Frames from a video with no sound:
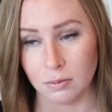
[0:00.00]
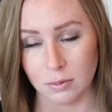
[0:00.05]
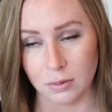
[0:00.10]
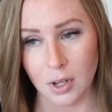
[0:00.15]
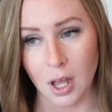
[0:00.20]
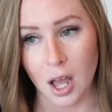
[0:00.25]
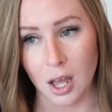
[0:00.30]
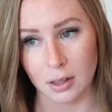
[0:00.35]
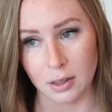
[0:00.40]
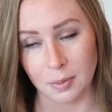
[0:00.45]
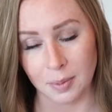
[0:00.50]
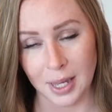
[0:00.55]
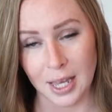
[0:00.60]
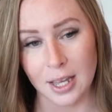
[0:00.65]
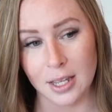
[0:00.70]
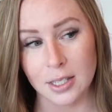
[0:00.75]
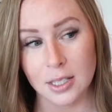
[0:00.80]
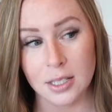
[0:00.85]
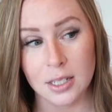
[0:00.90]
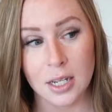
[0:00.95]
not the
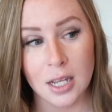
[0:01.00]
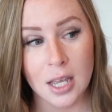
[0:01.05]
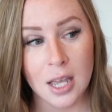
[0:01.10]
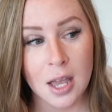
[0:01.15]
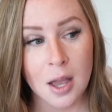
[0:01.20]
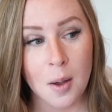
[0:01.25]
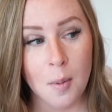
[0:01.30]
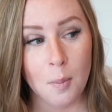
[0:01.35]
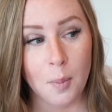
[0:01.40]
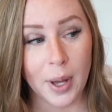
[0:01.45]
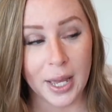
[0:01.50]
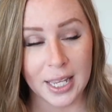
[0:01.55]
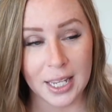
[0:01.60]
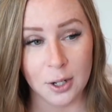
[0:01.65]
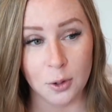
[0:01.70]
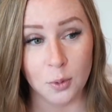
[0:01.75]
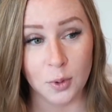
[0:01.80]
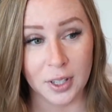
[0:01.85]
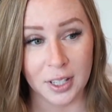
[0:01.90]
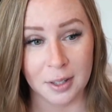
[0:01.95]
best, but
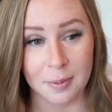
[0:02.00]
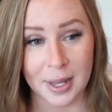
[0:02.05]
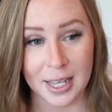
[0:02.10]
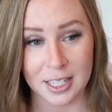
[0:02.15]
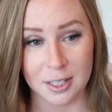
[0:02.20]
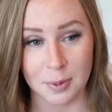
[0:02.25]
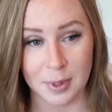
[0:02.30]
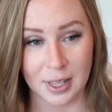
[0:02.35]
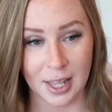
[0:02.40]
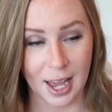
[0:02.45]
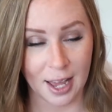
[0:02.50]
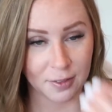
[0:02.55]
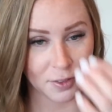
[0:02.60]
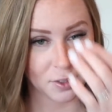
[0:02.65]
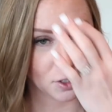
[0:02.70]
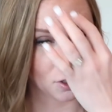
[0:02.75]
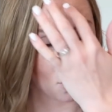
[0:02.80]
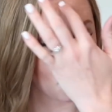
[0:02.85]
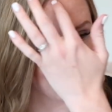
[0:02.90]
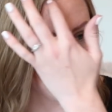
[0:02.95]
he really makes me
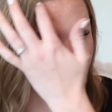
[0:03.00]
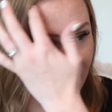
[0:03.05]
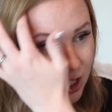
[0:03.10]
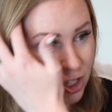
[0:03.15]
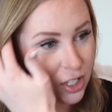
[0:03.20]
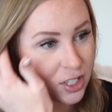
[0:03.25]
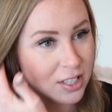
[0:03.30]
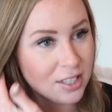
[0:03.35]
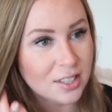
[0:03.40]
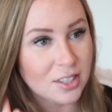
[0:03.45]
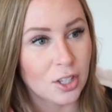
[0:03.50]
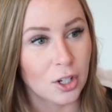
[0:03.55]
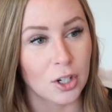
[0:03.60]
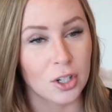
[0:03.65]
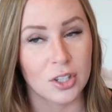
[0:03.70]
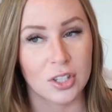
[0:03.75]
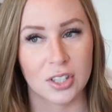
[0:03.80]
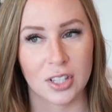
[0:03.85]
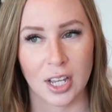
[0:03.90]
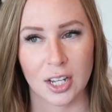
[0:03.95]
laugh so much.
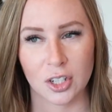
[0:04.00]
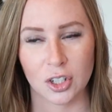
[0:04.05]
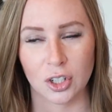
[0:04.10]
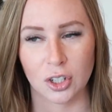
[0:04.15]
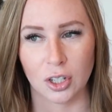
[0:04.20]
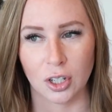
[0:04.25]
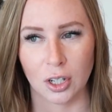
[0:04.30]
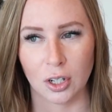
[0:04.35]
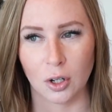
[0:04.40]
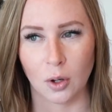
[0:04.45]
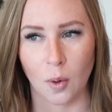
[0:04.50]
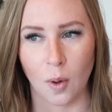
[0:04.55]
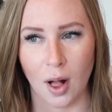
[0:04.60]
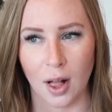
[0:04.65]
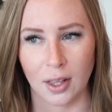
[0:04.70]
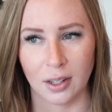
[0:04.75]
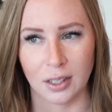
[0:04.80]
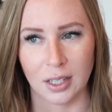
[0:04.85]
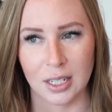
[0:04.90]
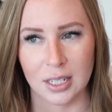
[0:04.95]
There's such good
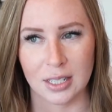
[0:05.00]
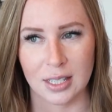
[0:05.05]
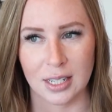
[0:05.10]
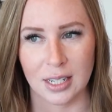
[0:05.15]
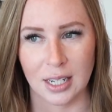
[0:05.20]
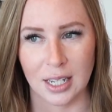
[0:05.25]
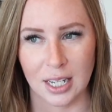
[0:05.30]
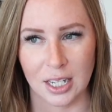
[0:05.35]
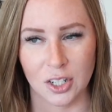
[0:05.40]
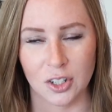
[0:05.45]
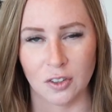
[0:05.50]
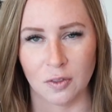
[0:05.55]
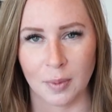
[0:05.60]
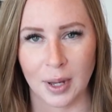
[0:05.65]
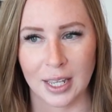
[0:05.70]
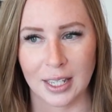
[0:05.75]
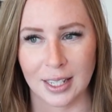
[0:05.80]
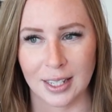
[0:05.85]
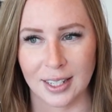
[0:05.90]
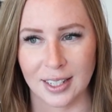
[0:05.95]
qualities in each of
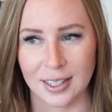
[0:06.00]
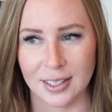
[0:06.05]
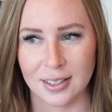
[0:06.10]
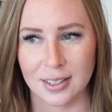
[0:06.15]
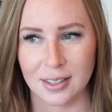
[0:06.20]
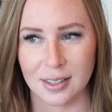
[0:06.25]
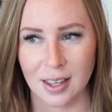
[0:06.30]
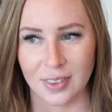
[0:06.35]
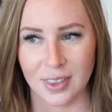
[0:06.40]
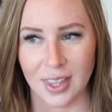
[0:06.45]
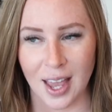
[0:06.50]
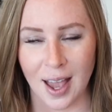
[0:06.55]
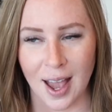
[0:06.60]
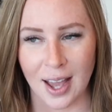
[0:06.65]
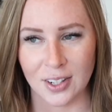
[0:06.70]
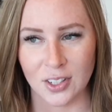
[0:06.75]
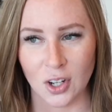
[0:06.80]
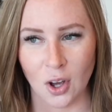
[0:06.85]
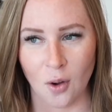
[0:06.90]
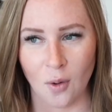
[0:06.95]
my kids that
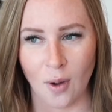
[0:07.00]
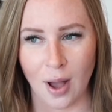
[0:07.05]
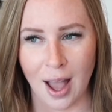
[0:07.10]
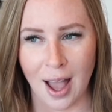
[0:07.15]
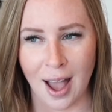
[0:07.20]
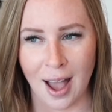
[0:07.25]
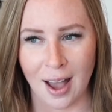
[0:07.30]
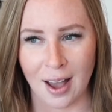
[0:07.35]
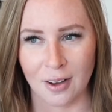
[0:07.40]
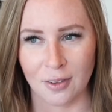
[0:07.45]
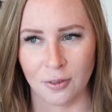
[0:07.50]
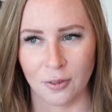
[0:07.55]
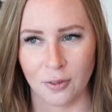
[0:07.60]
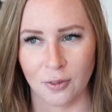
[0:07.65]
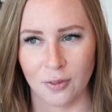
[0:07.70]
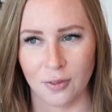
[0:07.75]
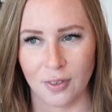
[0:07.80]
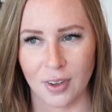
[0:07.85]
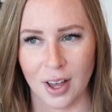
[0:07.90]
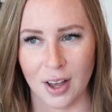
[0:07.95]
I don't have
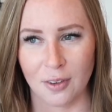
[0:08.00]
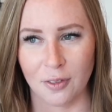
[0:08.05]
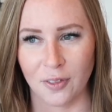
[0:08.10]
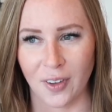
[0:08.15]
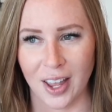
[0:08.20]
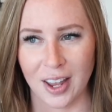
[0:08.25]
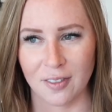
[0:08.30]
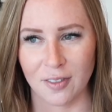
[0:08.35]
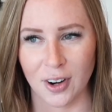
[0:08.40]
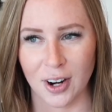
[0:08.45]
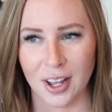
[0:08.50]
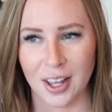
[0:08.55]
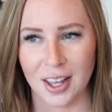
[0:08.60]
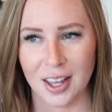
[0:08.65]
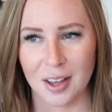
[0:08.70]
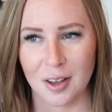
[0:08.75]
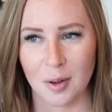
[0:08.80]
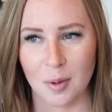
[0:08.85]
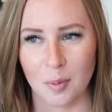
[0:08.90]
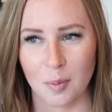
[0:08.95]
a
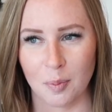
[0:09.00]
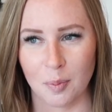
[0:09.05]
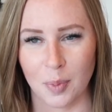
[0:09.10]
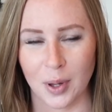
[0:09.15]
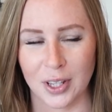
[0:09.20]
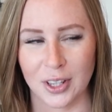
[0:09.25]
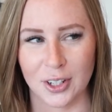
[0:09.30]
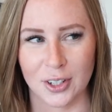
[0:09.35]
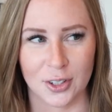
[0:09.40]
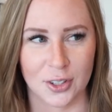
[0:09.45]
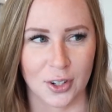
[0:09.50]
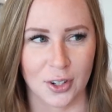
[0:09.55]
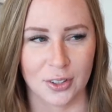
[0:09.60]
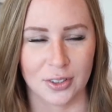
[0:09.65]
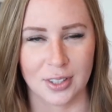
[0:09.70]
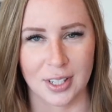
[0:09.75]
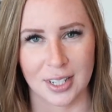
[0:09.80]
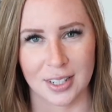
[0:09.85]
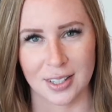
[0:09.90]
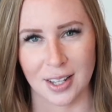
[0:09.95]
favorite, but there's
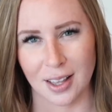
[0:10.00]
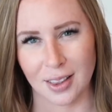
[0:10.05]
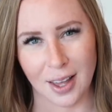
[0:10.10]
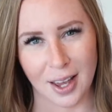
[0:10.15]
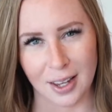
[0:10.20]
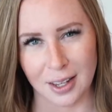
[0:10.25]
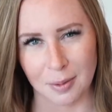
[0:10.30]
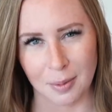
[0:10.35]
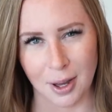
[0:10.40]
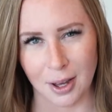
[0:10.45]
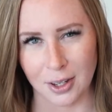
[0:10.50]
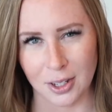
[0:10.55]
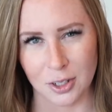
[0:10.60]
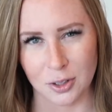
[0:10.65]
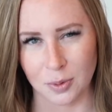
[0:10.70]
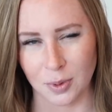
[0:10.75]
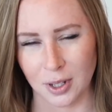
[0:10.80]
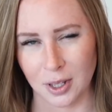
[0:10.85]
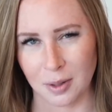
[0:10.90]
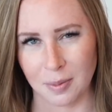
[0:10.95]
certain things I like about
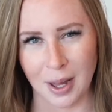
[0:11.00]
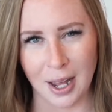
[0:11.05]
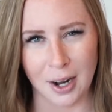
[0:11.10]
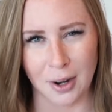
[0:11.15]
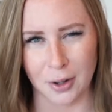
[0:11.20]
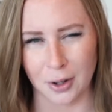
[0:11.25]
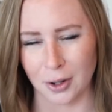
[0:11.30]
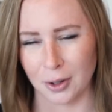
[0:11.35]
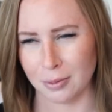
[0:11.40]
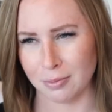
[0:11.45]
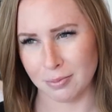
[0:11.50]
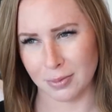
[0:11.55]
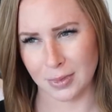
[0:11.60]
each one of them. I don't know.